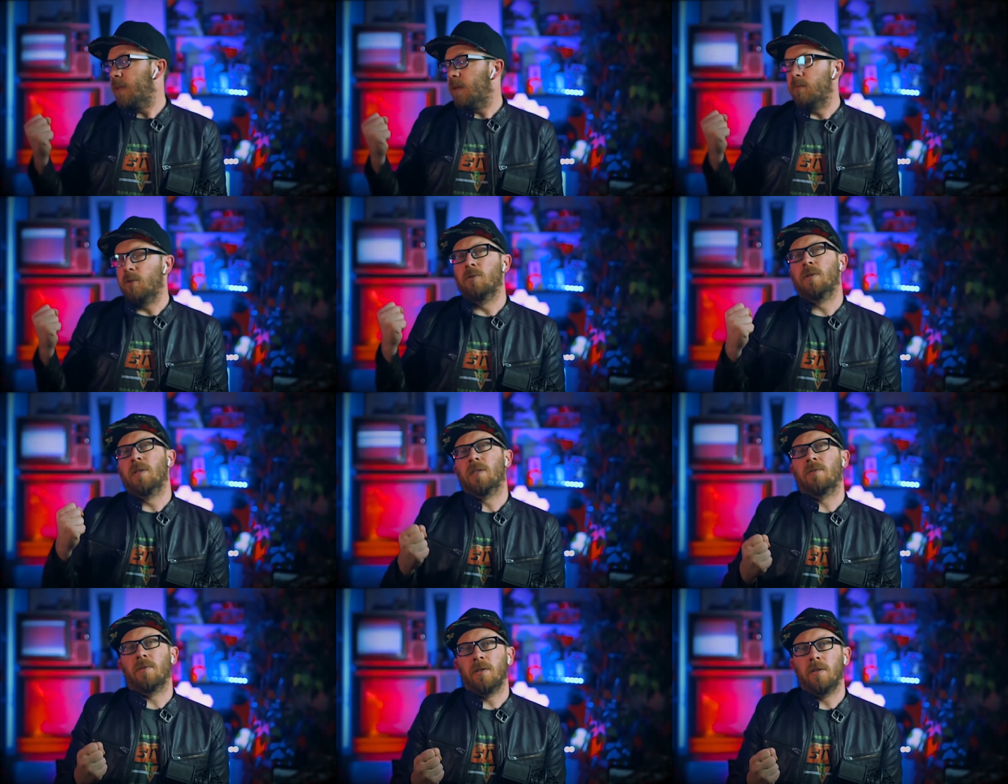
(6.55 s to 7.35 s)
I'm doing
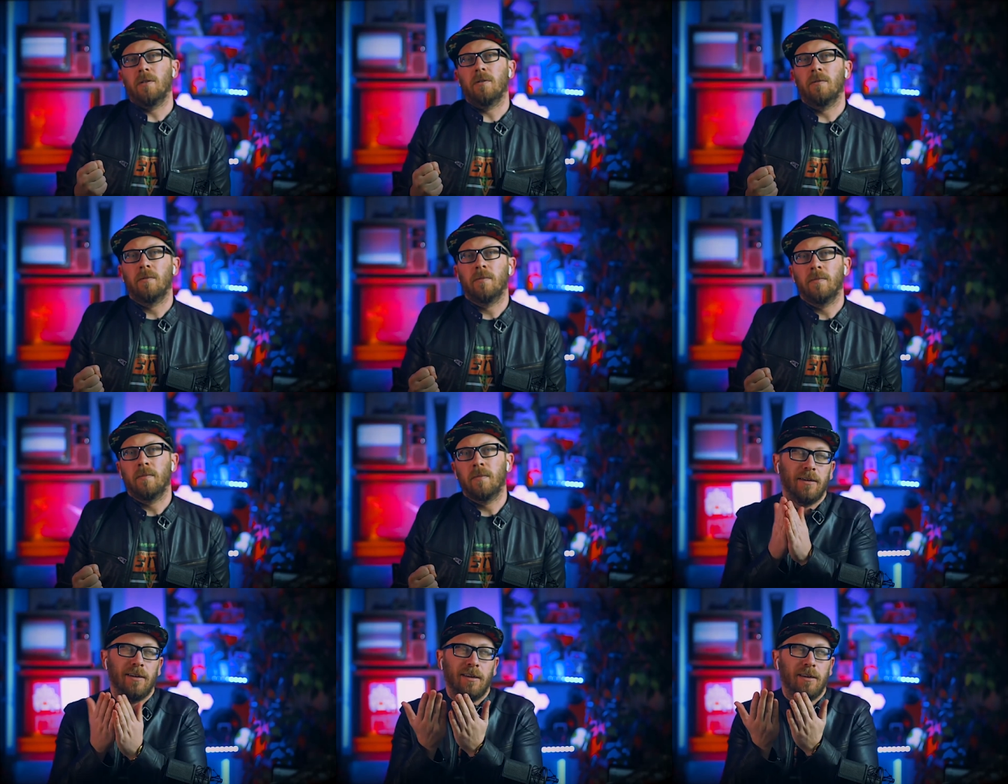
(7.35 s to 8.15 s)
this for you.
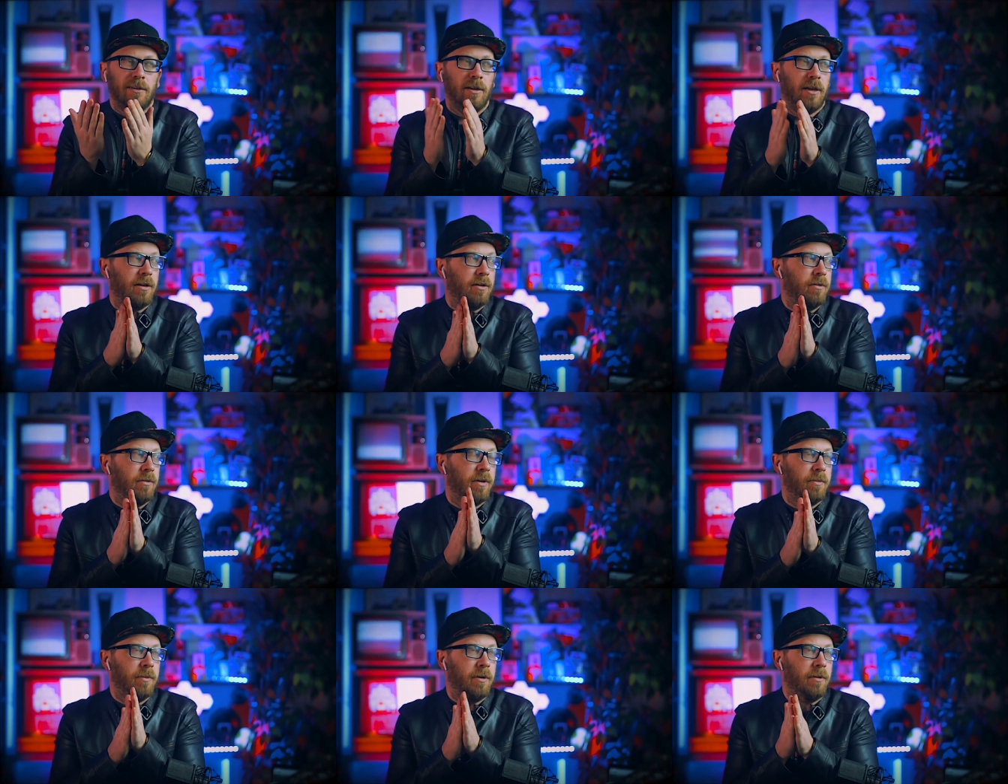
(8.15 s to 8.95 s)
I don't, I don't know
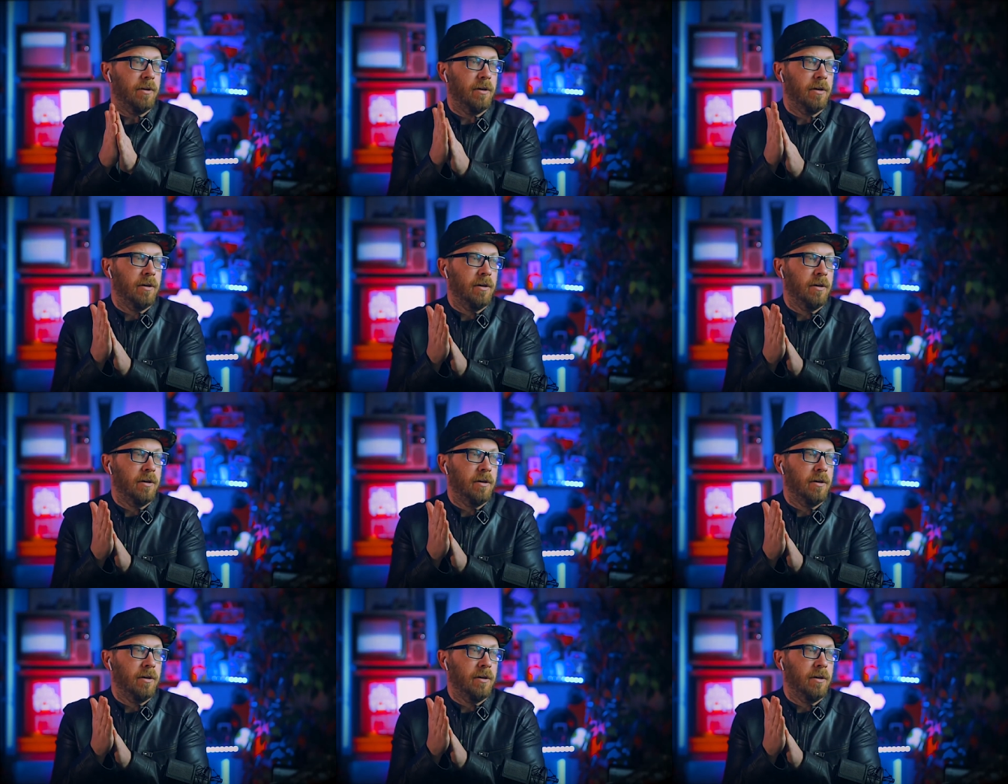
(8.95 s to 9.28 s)
where I'm going.